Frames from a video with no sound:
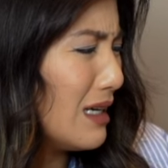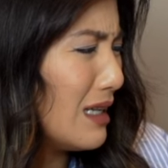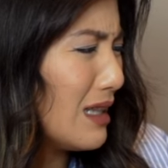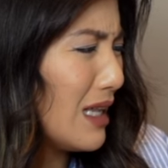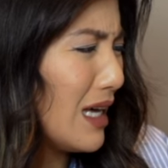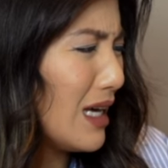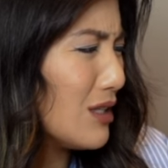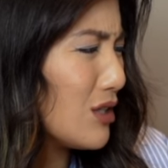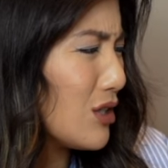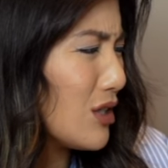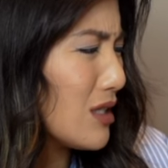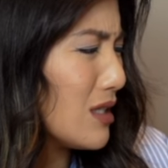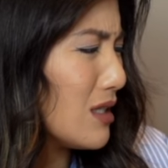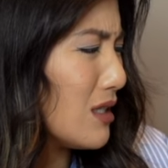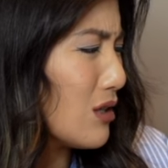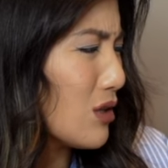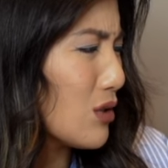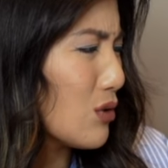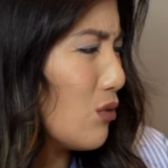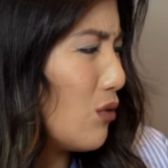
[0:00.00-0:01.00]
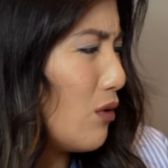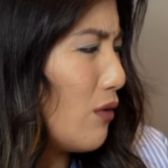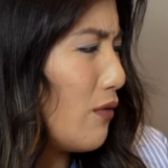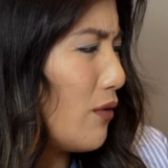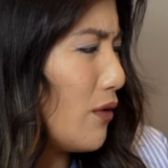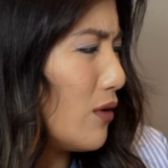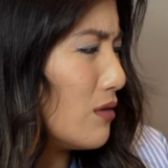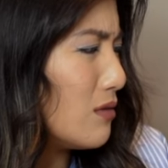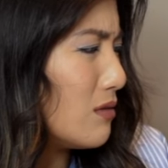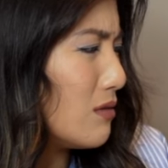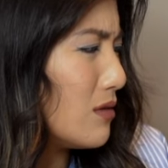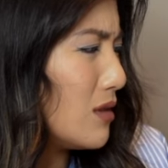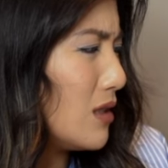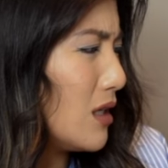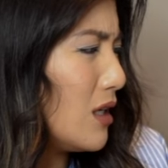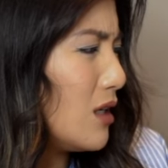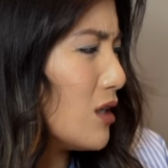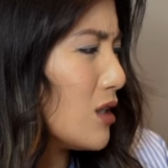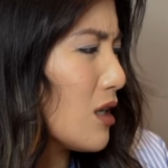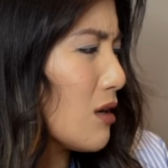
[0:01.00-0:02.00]
that just looks awful.
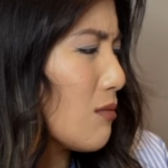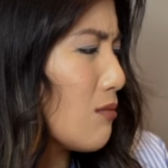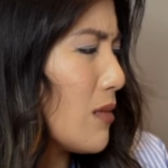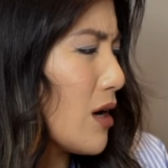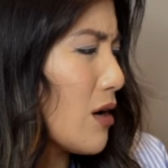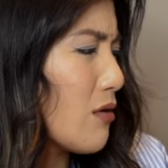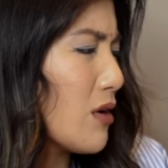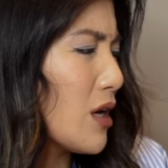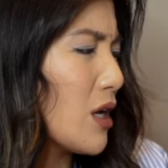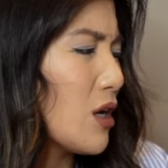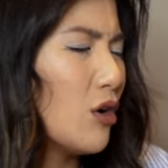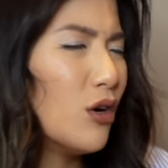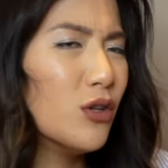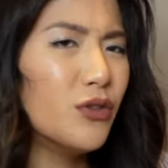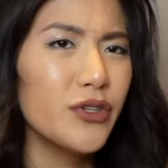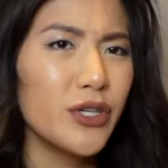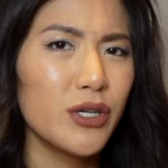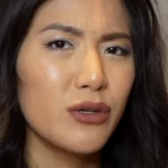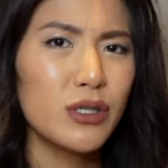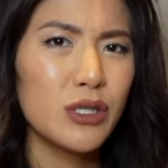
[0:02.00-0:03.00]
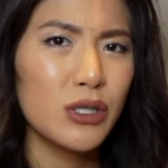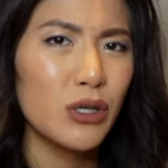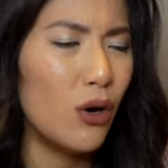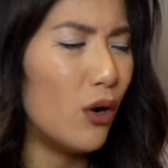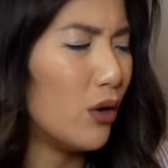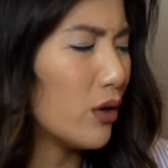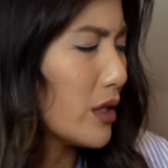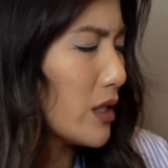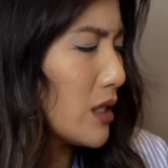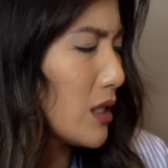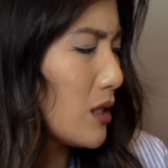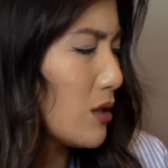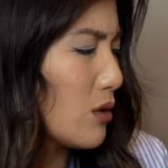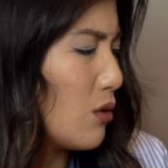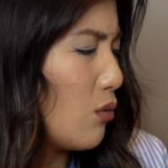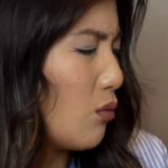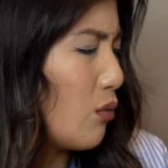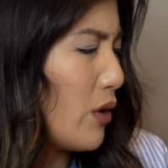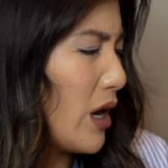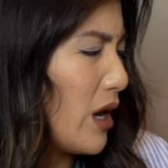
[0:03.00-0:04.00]
It looks like Marie Kondo socks
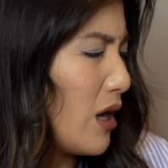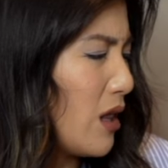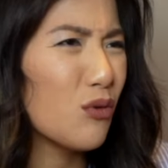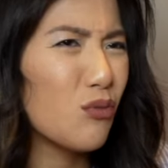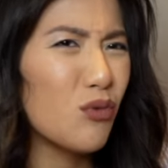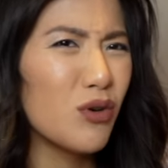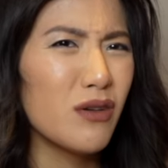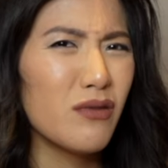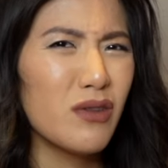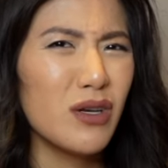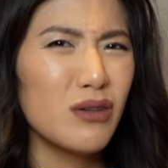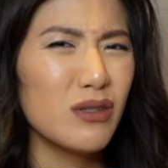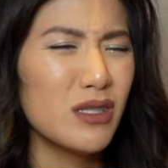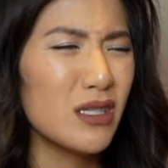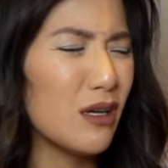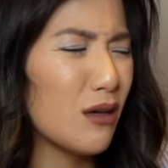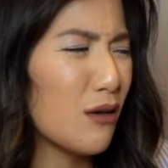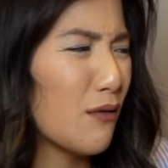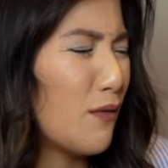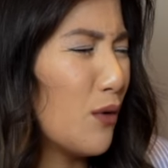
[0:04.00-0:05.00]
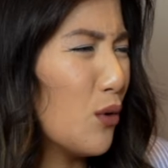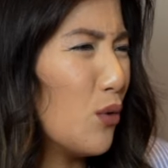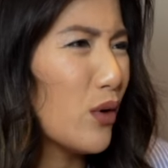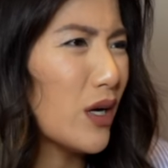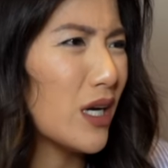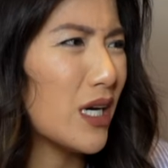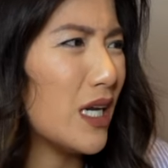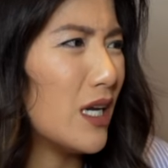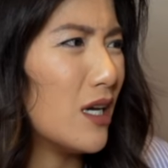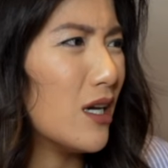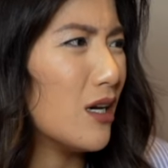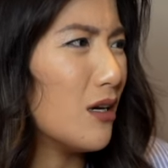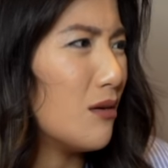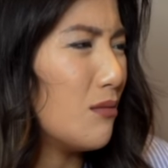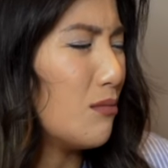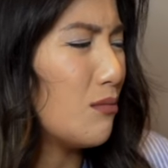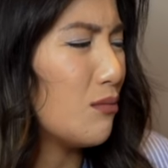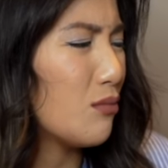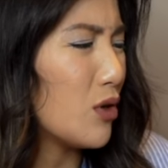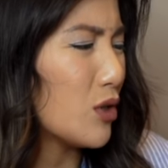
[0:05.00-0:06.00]
with one of those like floor cleaner
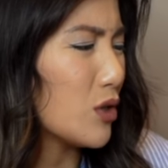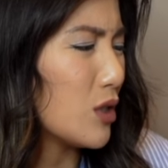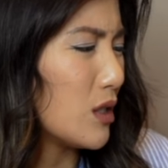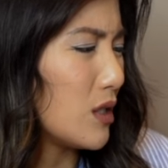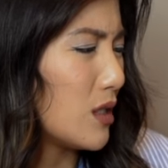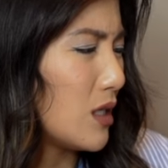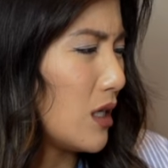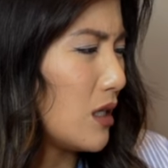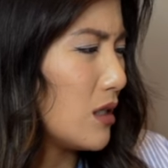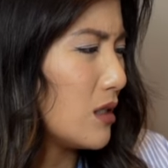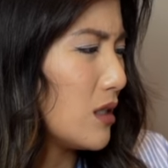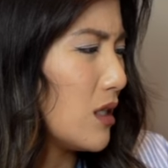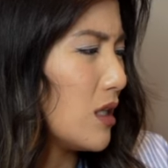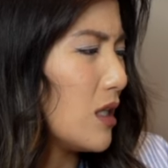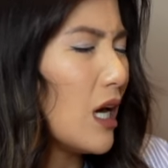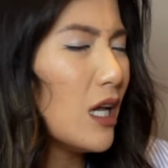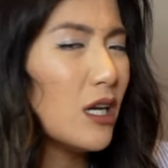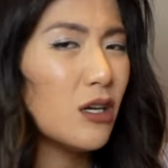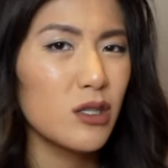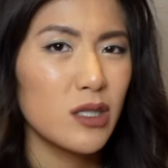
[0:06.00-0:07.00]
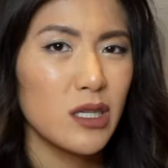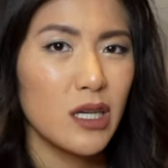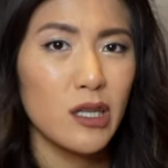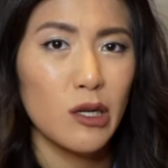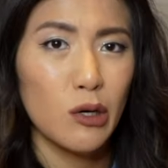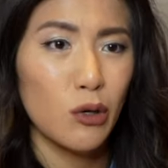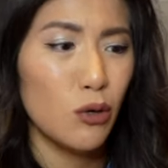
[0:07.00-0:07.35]
brushes things. That looks like the